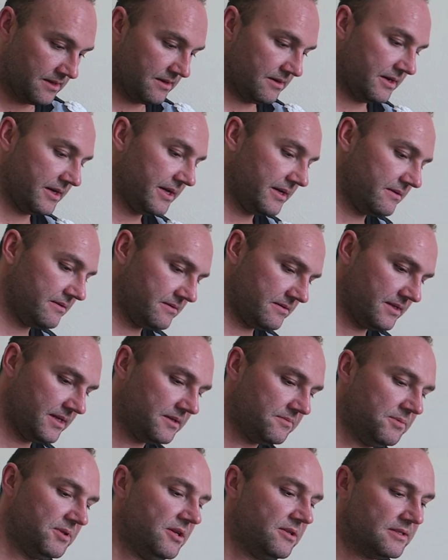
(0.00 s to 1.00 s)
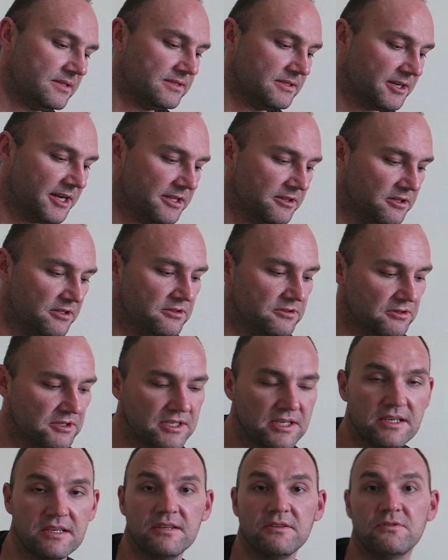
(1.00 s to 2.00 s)
Okay, try not to
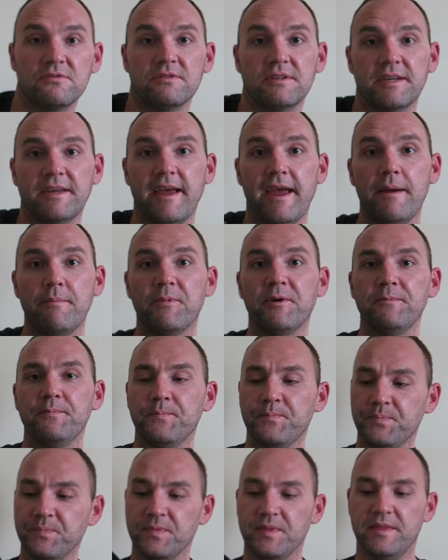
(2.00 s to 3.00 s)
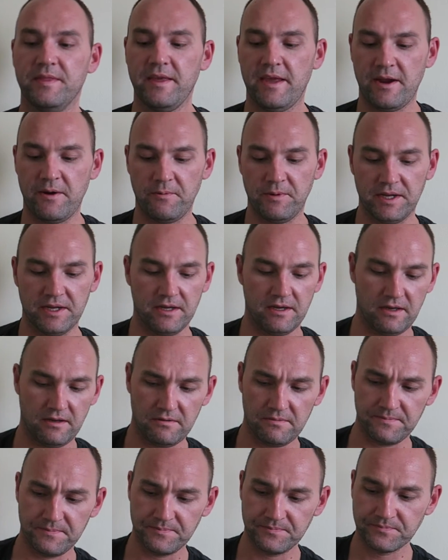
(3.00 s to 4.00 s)
kick into the camera. There we
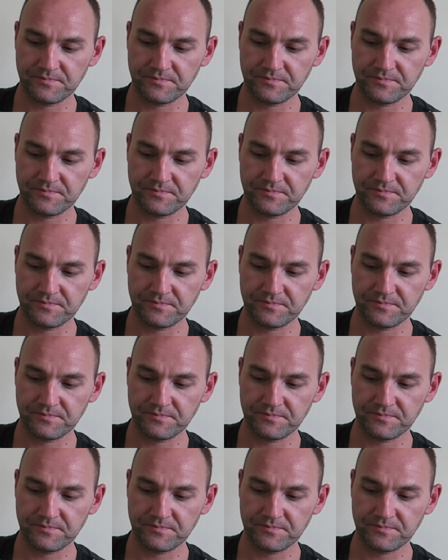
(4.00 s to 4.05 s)
go.